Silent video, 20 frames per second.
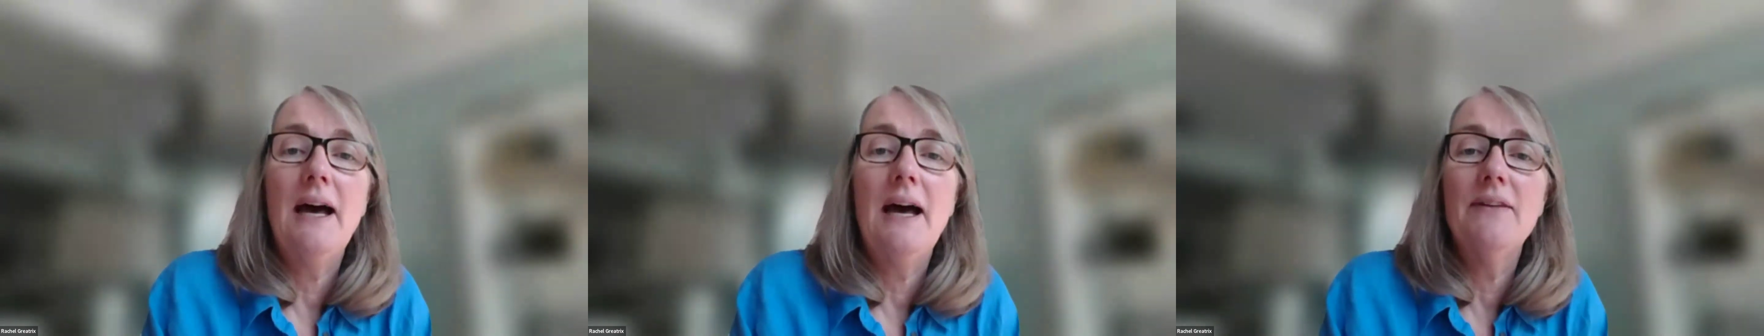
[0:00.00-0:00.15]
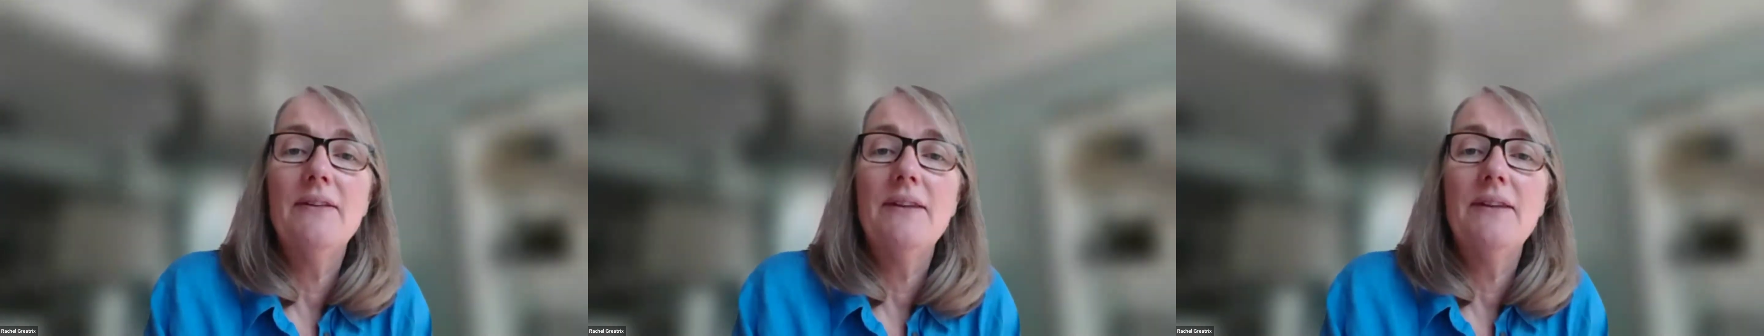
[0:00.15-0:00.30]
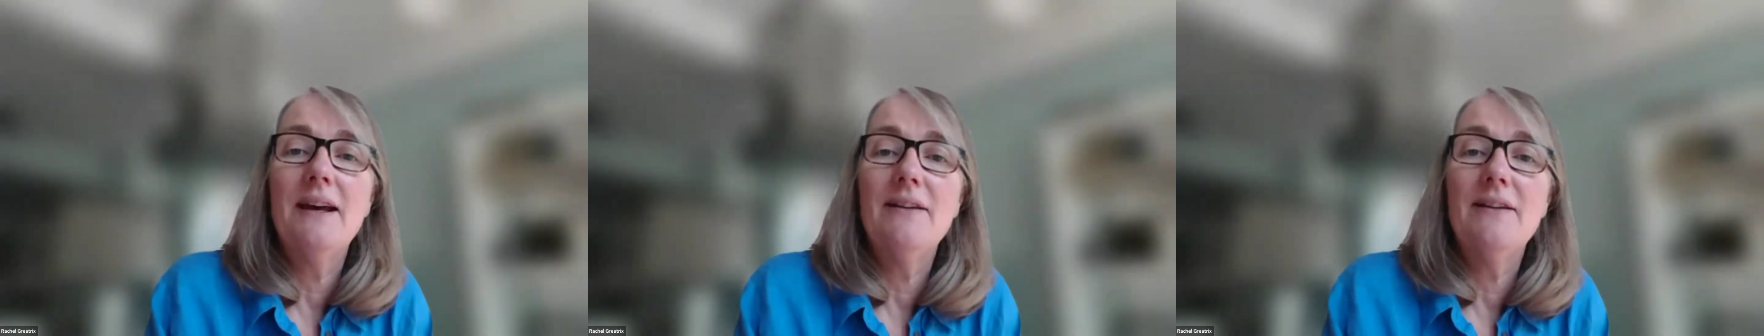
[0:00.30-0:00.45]

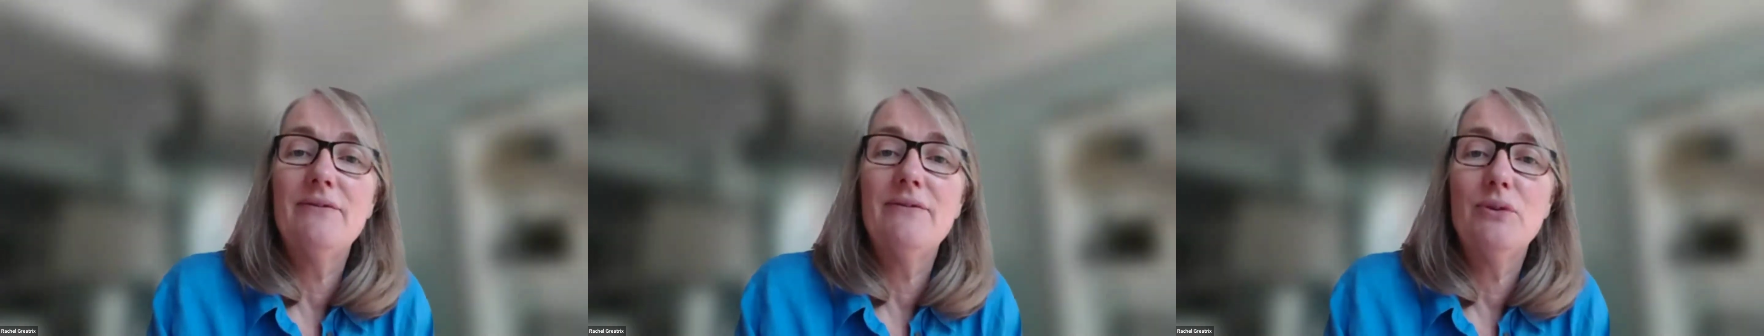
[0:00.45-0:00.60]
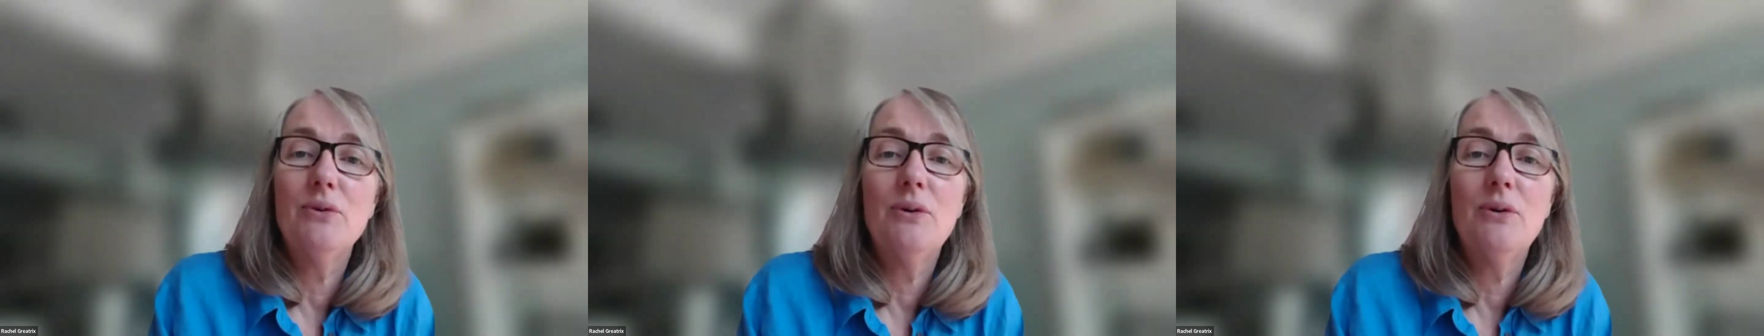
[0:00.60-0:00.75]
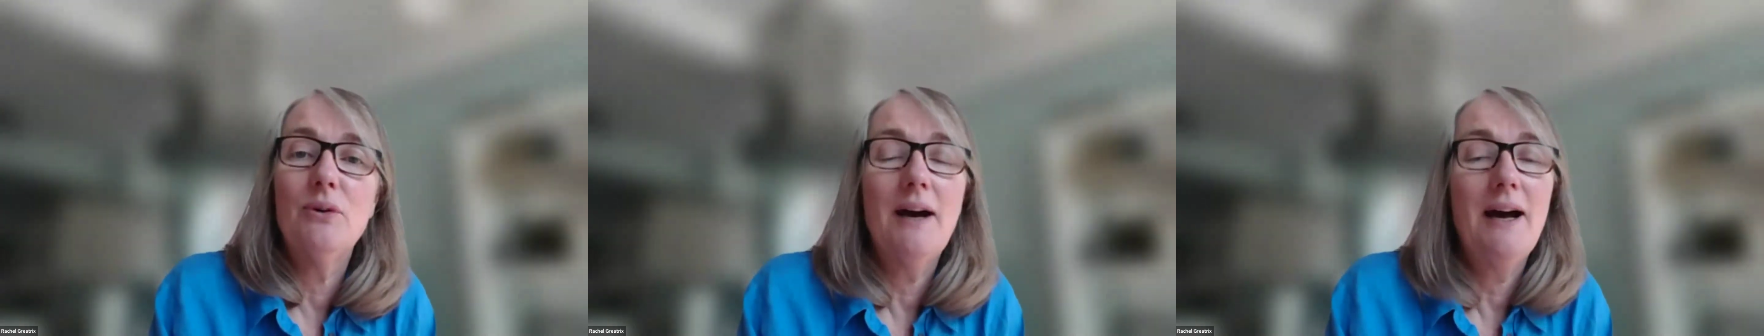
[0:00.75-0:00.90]
and
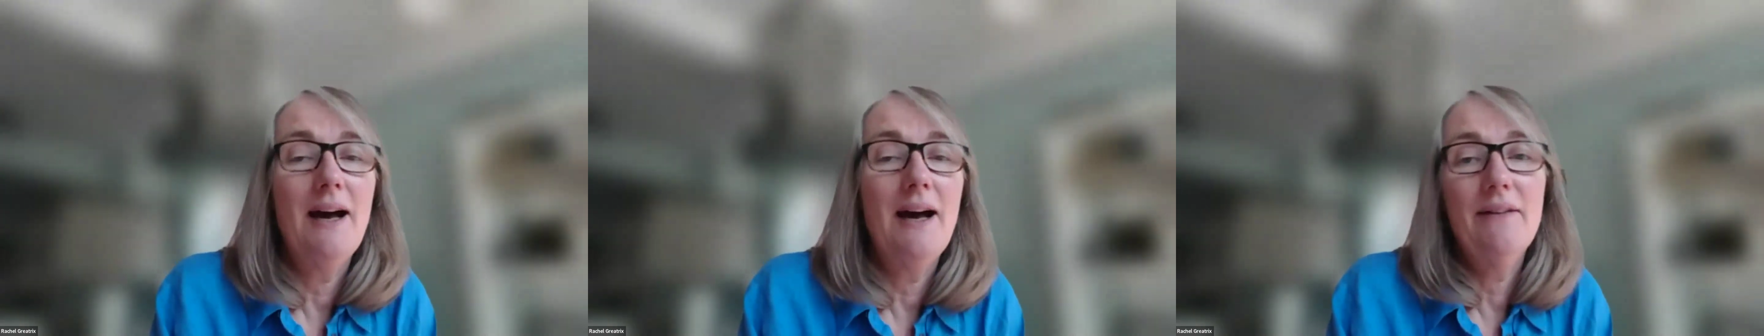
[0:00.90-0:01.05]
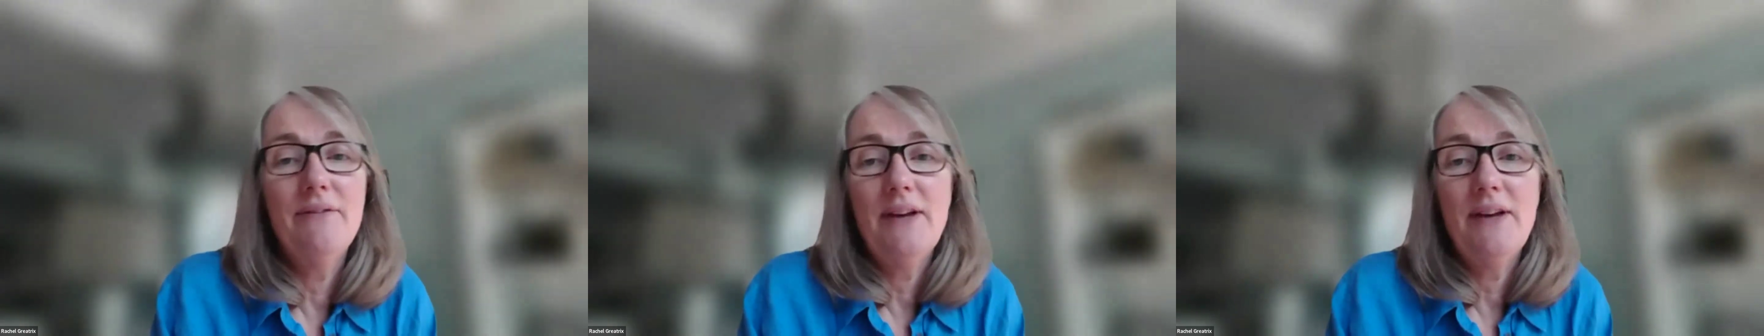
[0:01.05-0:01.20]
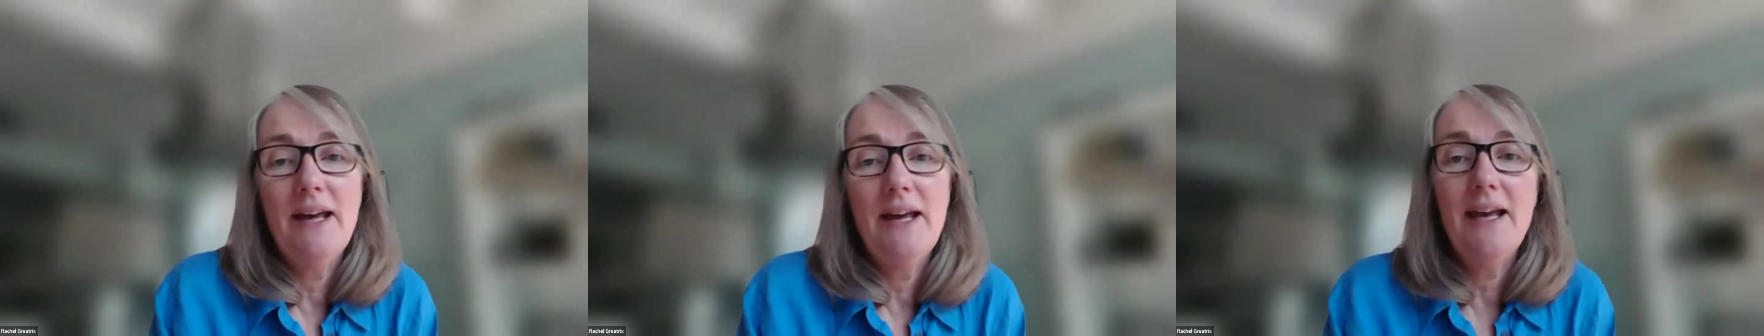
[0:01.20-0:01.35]
therefore
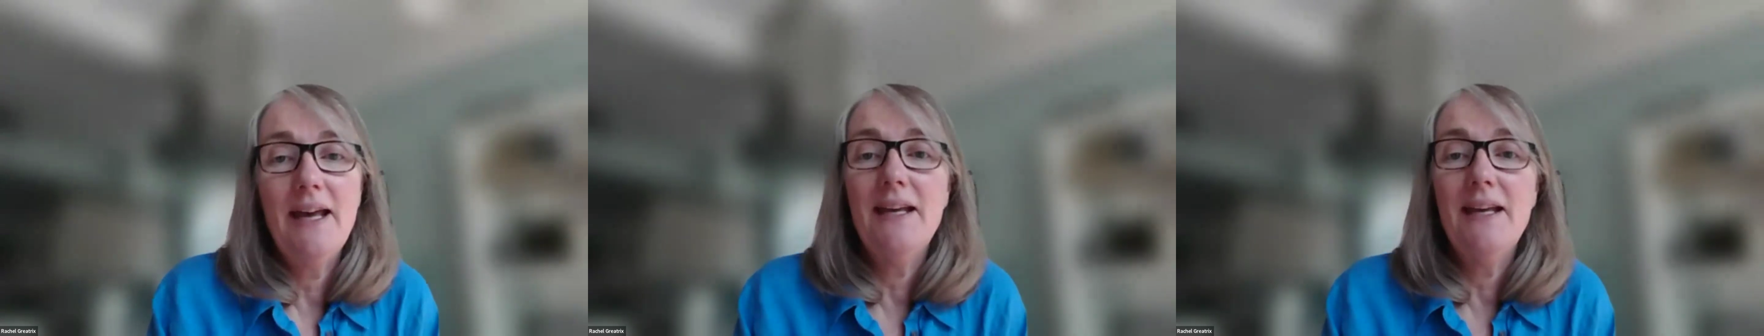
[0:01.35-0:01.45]
have